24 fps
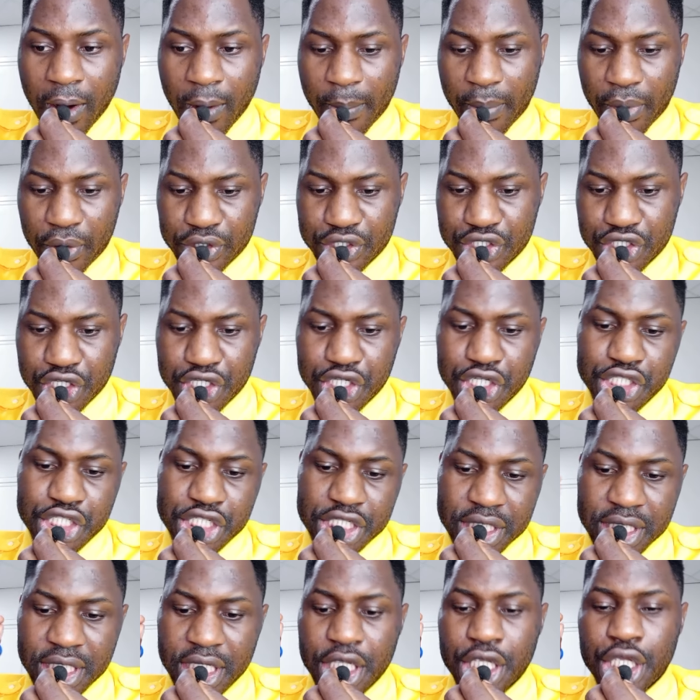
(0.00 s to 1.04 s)

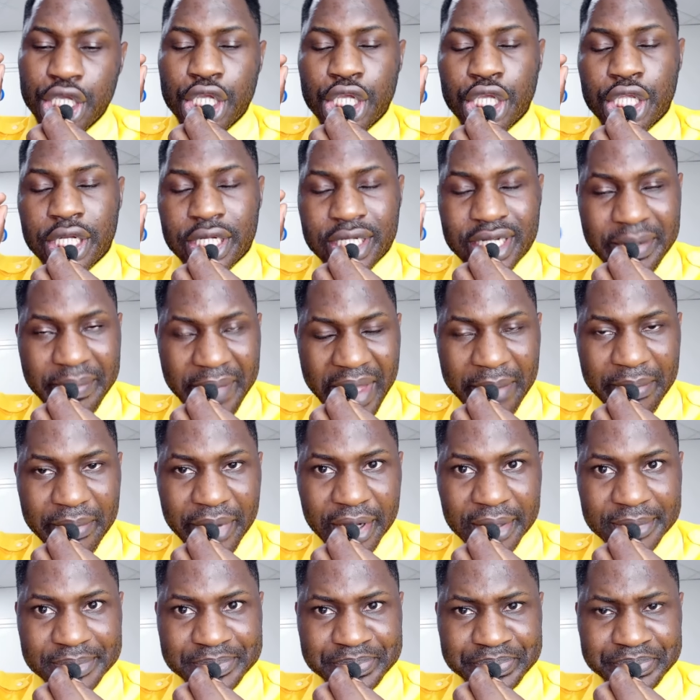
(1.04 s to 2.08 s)
opportunity.
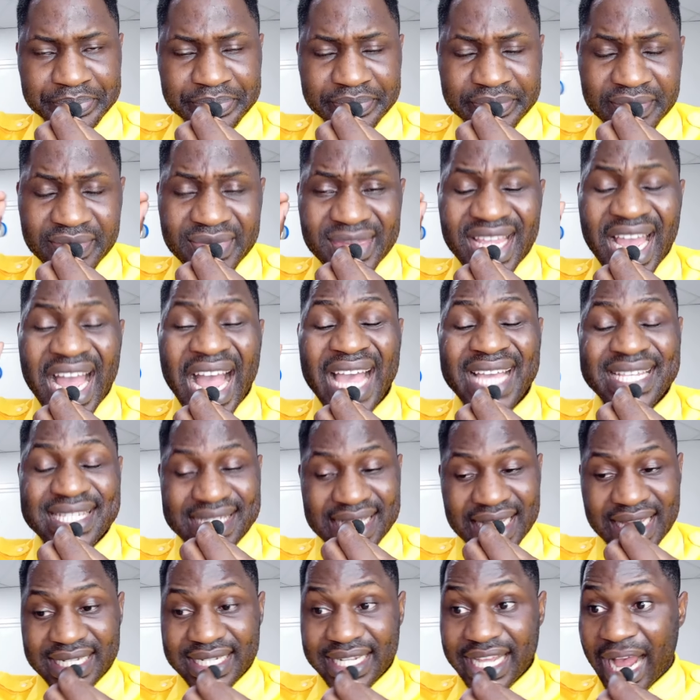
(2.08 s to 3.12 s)
Remember, I
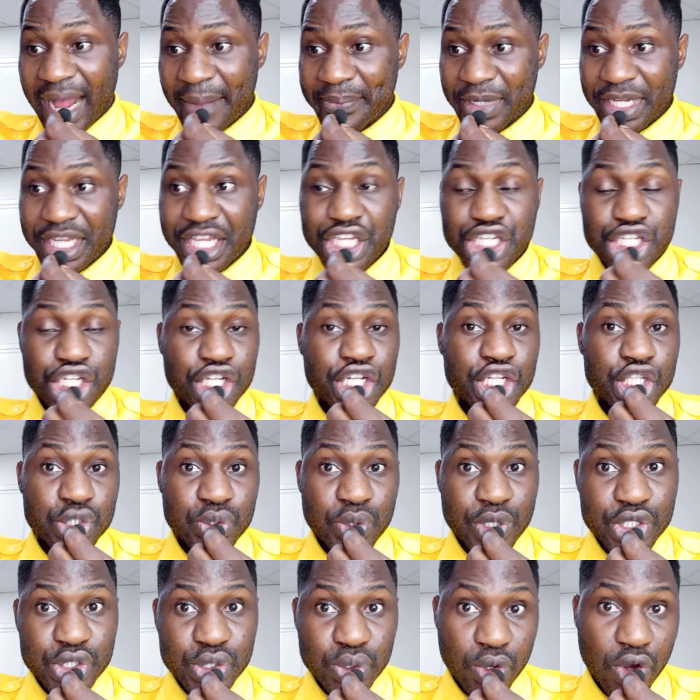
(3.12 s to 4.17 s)
said the application is
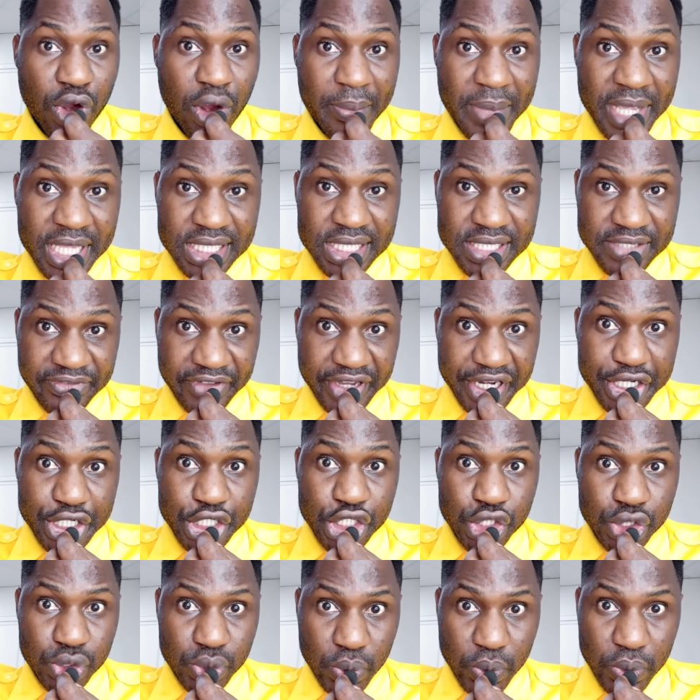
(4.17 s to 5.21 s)
going to commence very
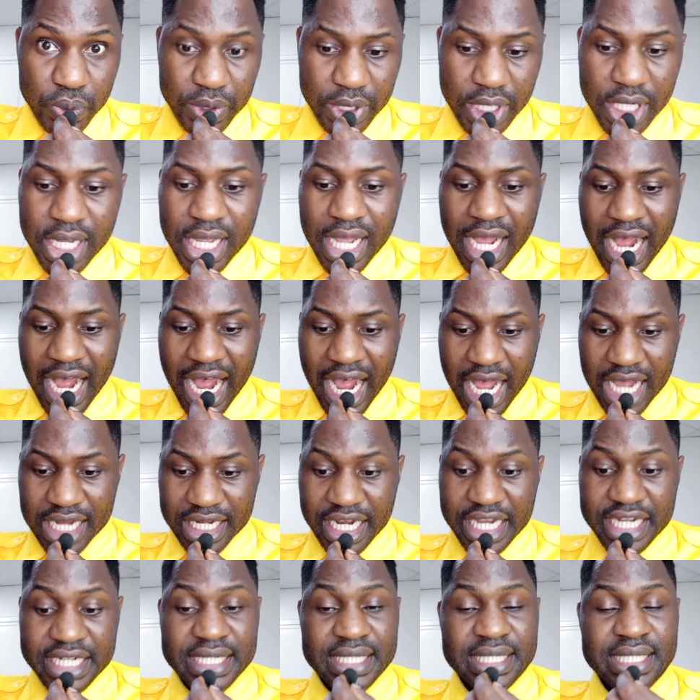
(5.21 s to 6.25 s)
soon, and
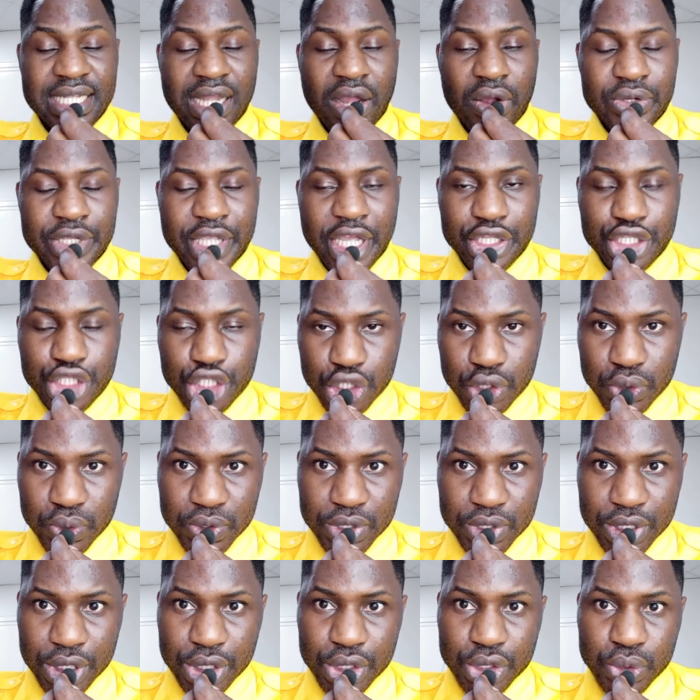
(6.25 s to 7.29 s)
it is now your
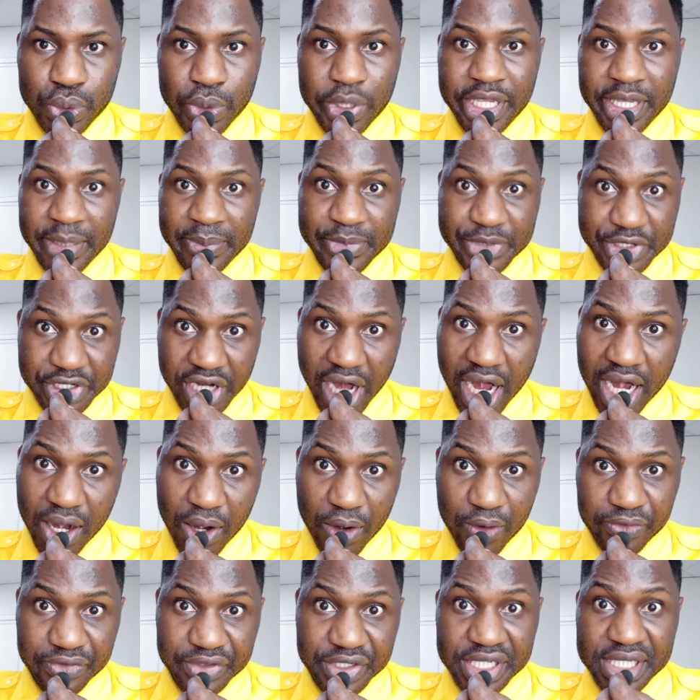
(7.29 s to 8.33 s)
duty to keep track
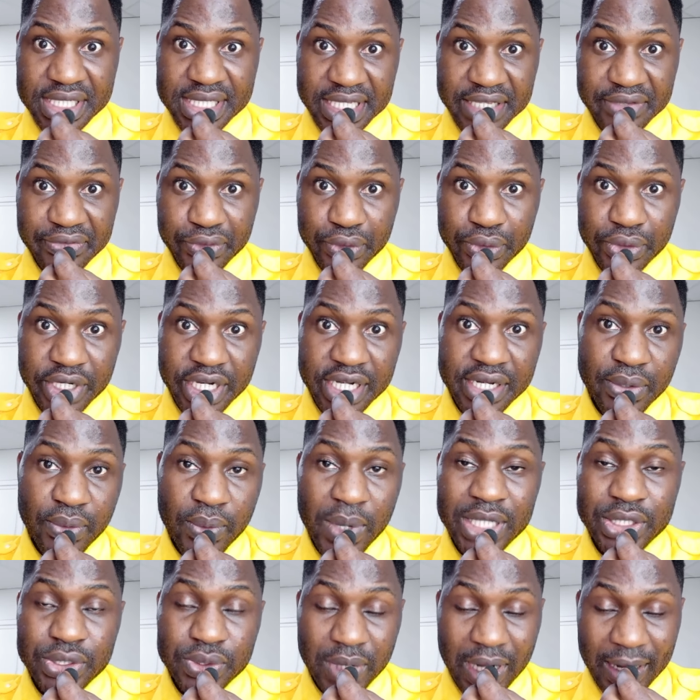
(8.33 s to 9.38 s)
of this if you really
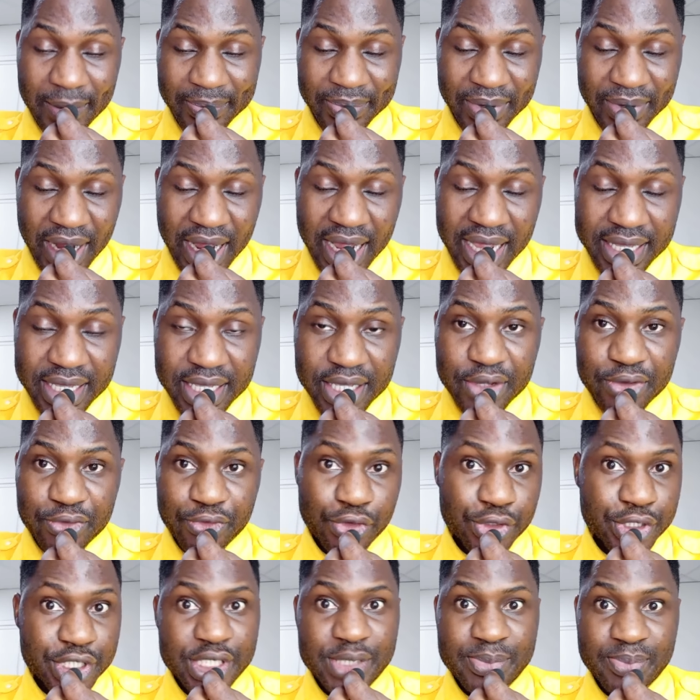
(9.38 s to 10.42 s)
want to apply
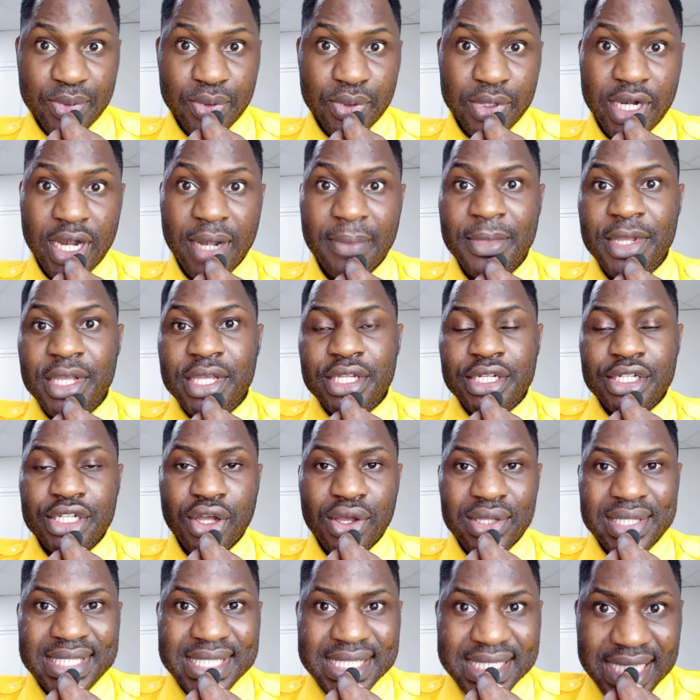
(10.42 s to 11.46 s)
for this program.
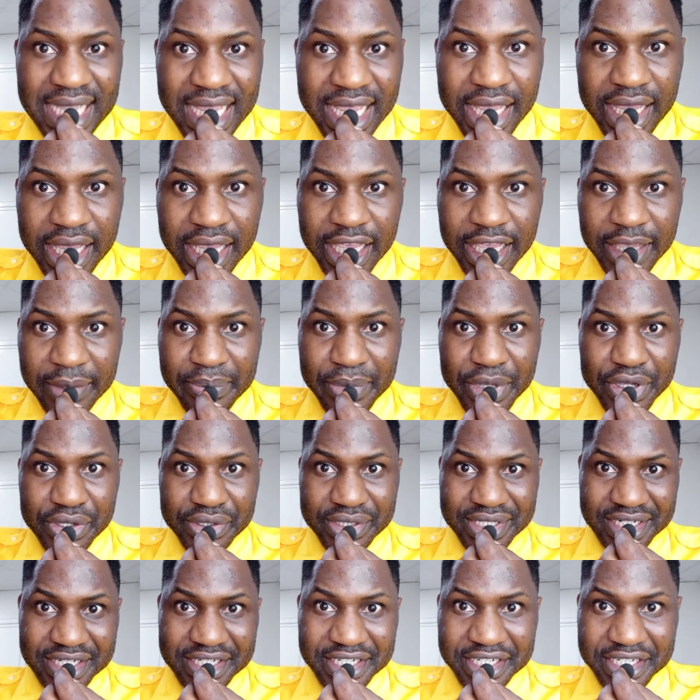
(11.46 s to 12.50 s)
Don't say
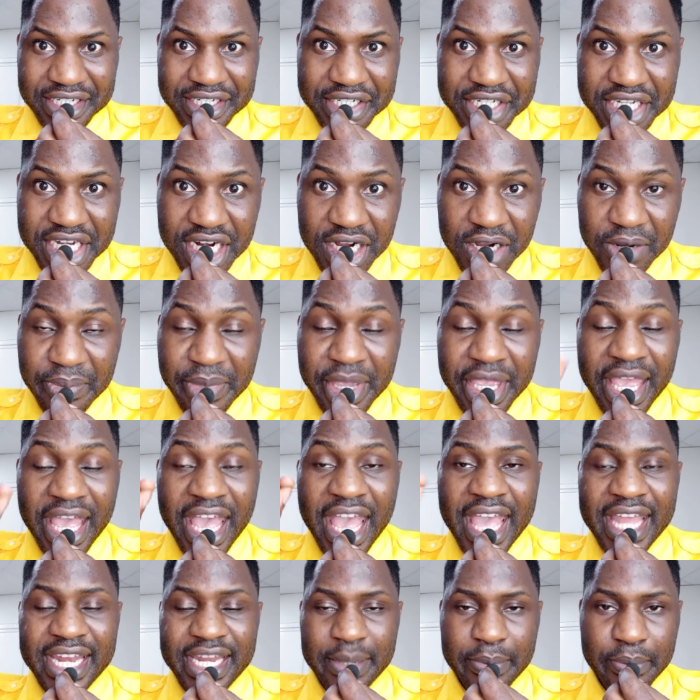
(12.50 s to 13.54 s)
Milton didn't tell me.
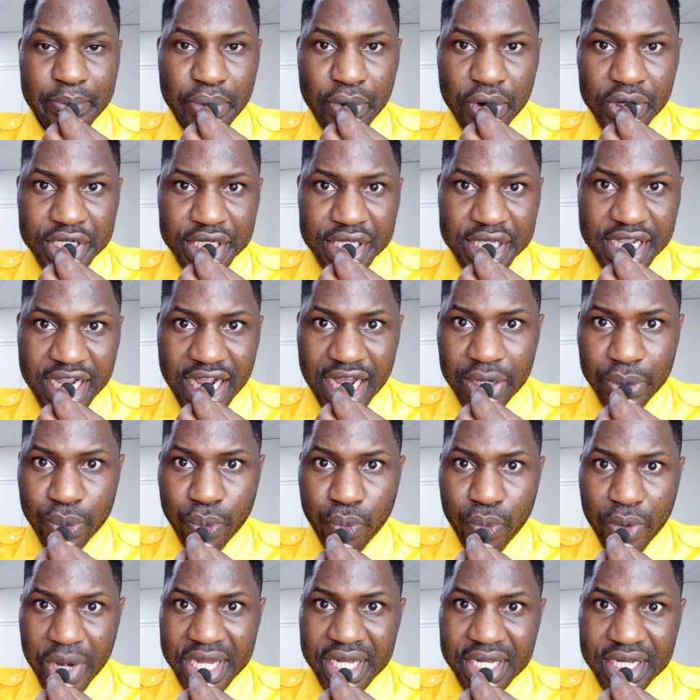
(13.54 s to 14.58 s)
Anybody can
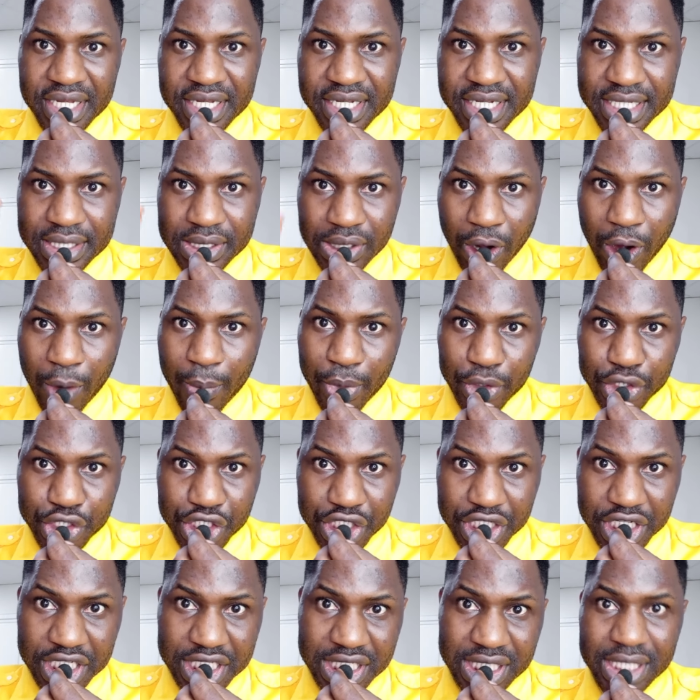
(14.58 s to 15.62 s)
win this
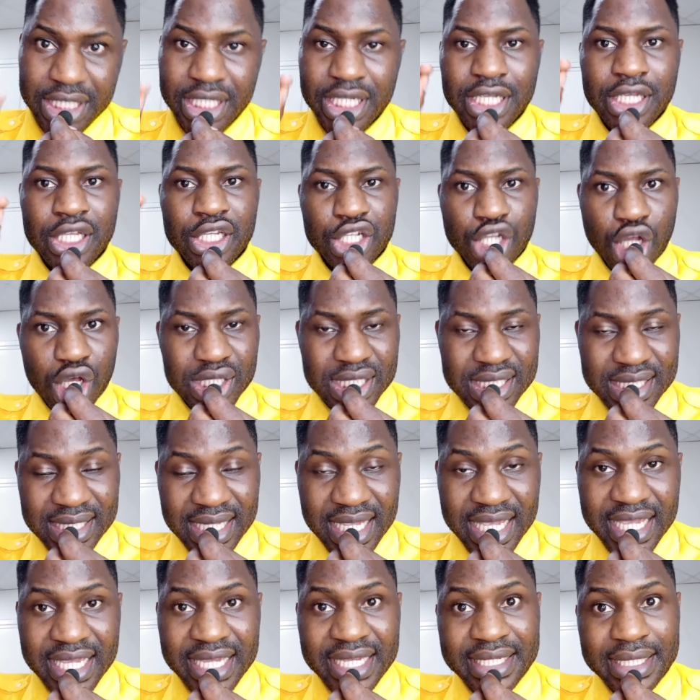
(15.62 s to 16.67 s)
opportunity. Don't
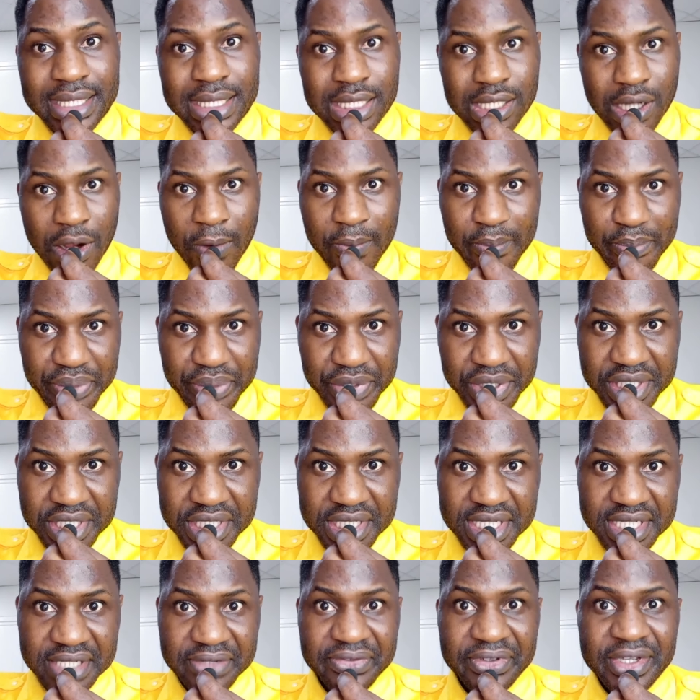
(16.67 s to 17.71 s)
say it is
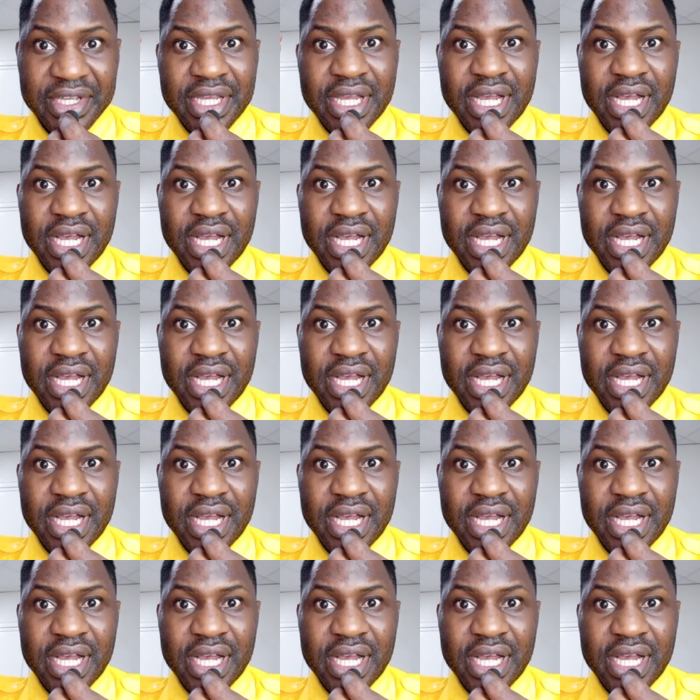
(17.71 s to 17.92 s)
competitive.